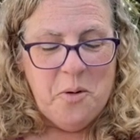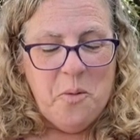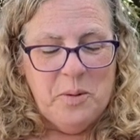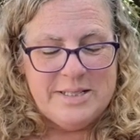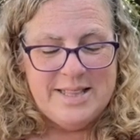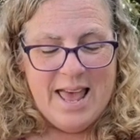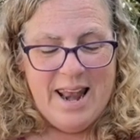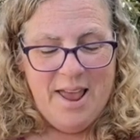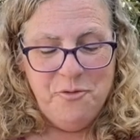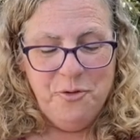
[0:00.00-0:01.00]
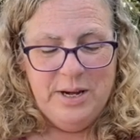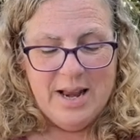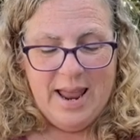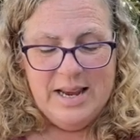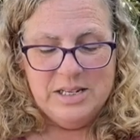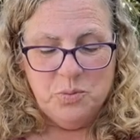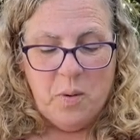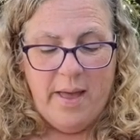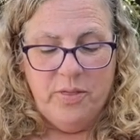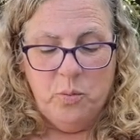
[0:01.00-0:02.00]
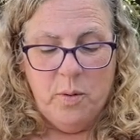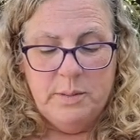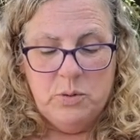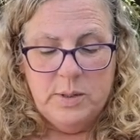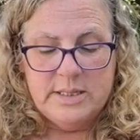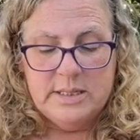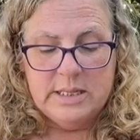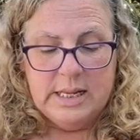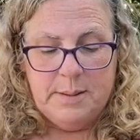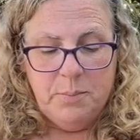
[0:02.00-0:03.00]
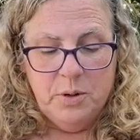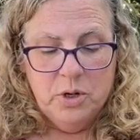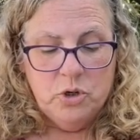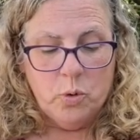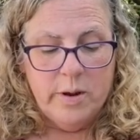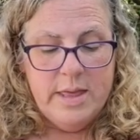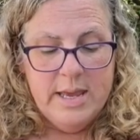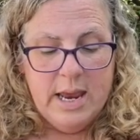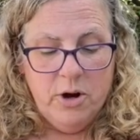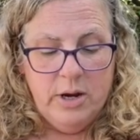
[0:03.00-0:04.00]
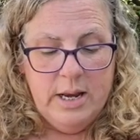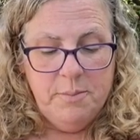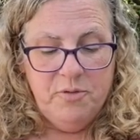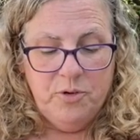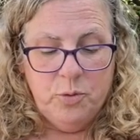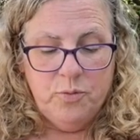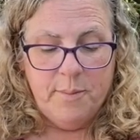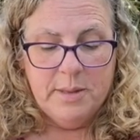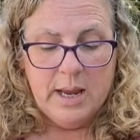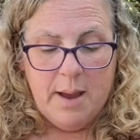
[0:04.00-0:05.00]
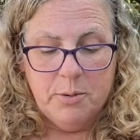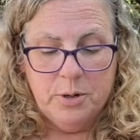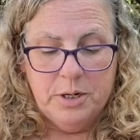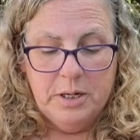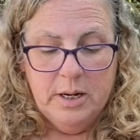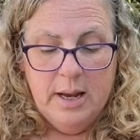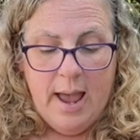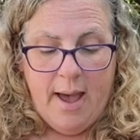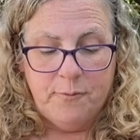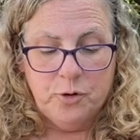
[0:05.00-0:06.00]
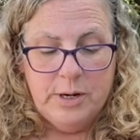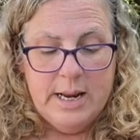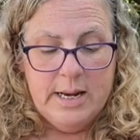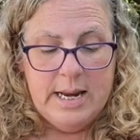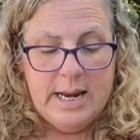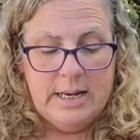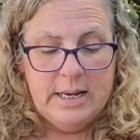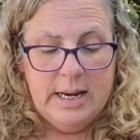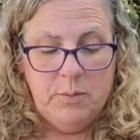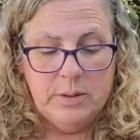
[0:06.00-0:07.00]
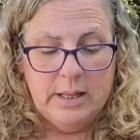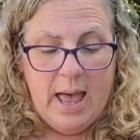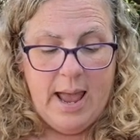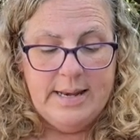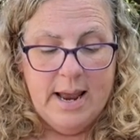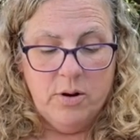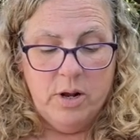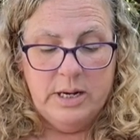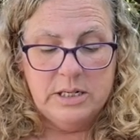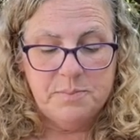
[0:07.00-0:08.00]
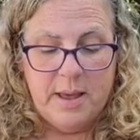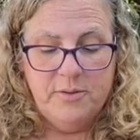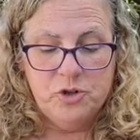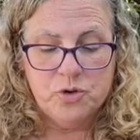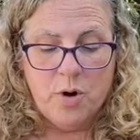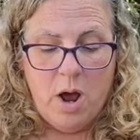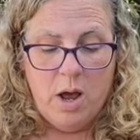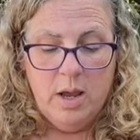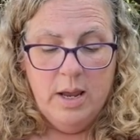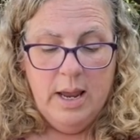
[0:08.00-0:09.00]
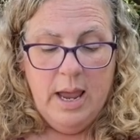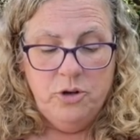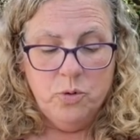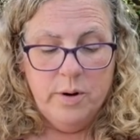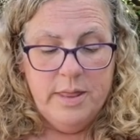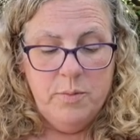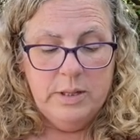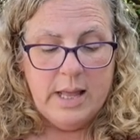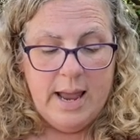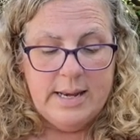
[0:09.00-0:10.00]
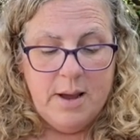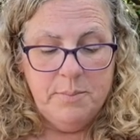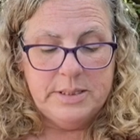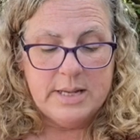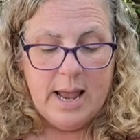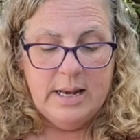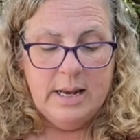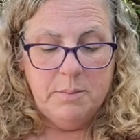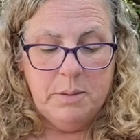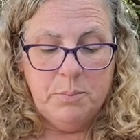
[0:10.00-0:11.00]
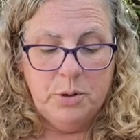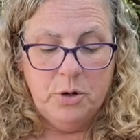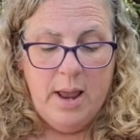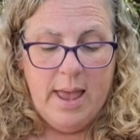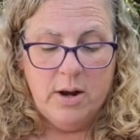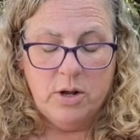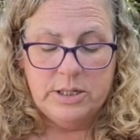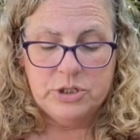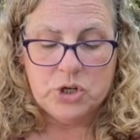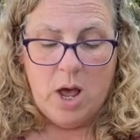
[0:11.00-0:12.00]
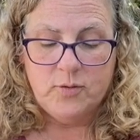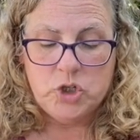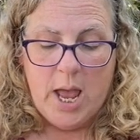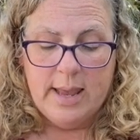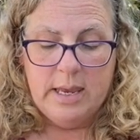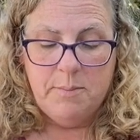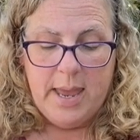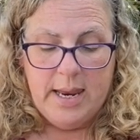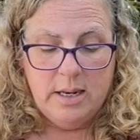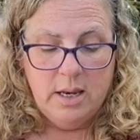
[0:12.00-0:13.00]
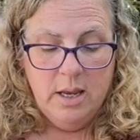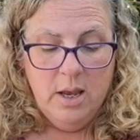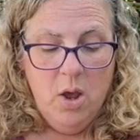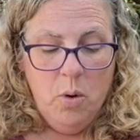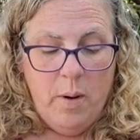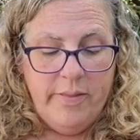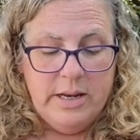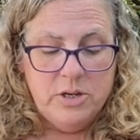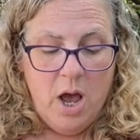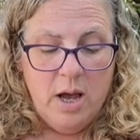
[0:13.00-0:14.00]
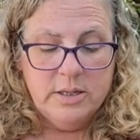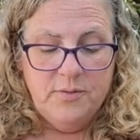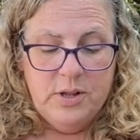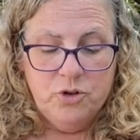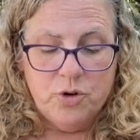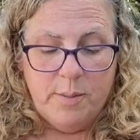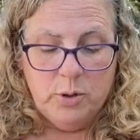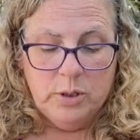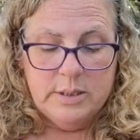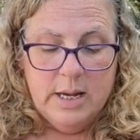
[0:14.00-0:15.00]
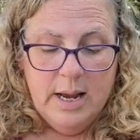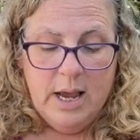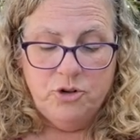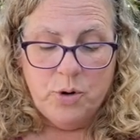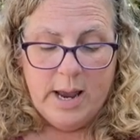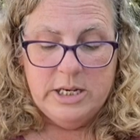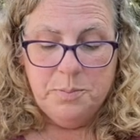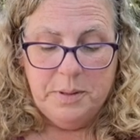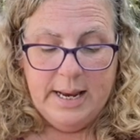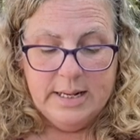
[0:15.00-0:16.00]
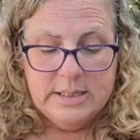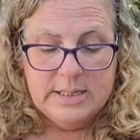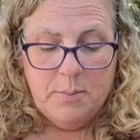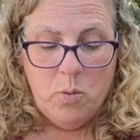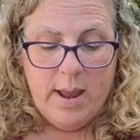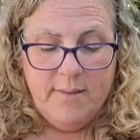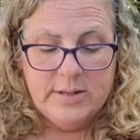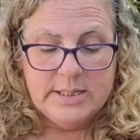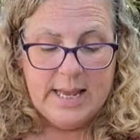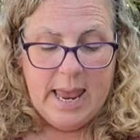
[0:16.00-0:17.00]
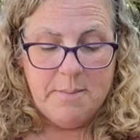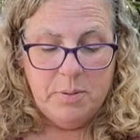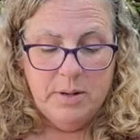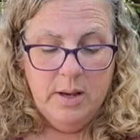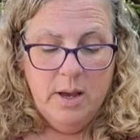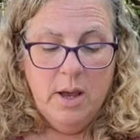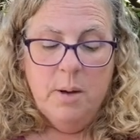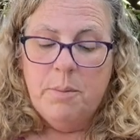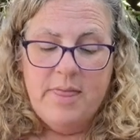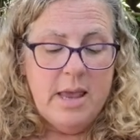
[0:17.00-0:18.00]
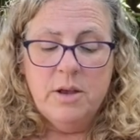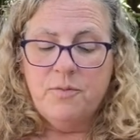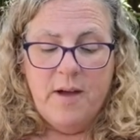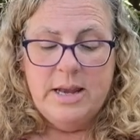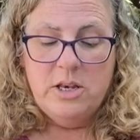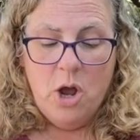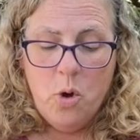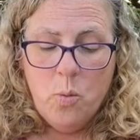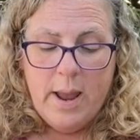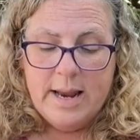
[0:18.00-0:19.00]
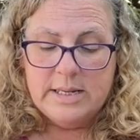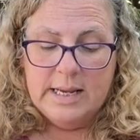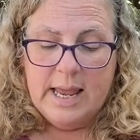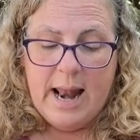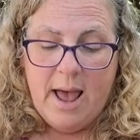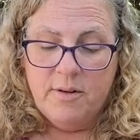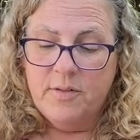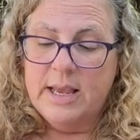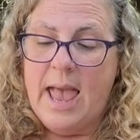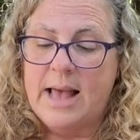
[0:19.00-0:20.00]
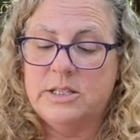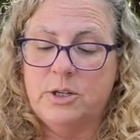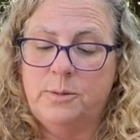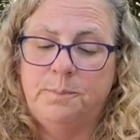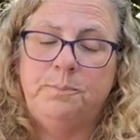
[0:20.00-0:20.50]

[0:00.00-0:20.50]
was that every night, while the woman was asleep, Dorothy carried him food from the cupboard. After he had eaten, he would lie down on his bed of straw, and Dorothy would lie down beside him and put her head on his soft, shaggy mane, while they talked of their troubles and tried to plan some way of escape. But they could find no way to get out of the castle,